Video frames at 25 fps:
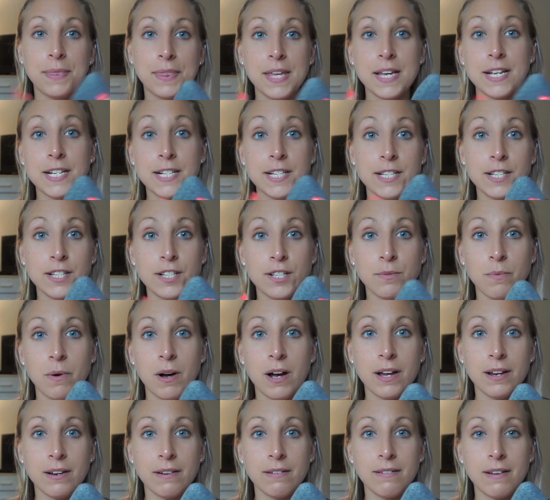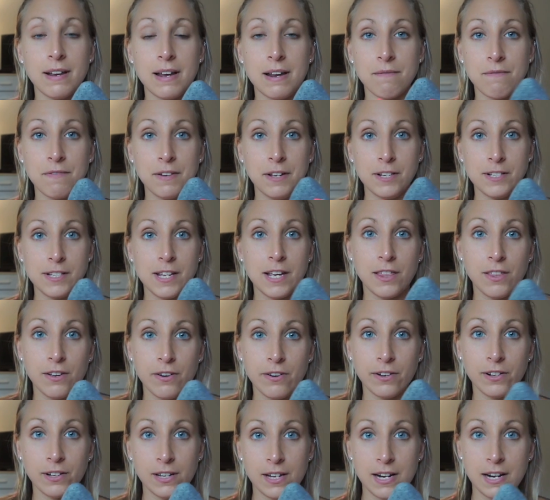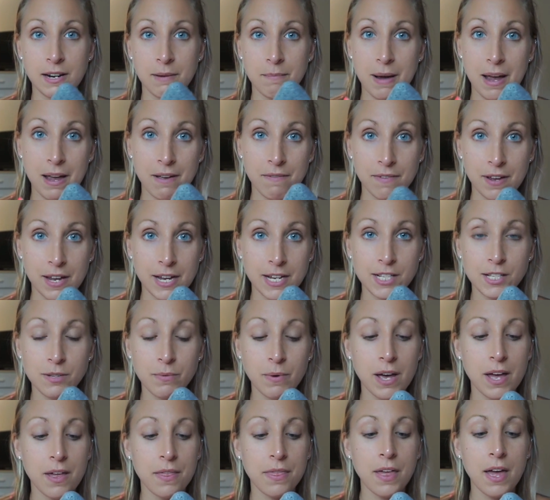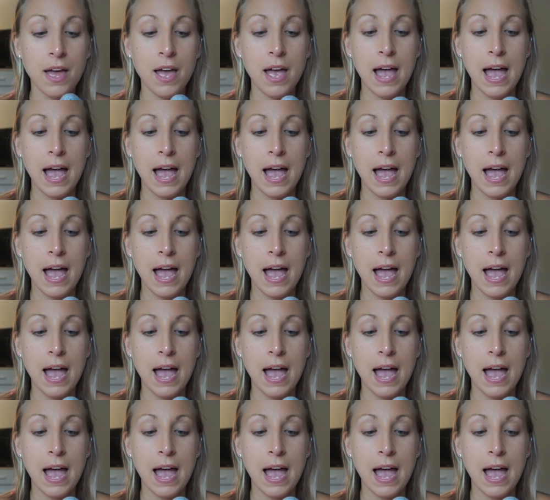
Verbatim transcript: this is what it feels like they're cleaning my face with.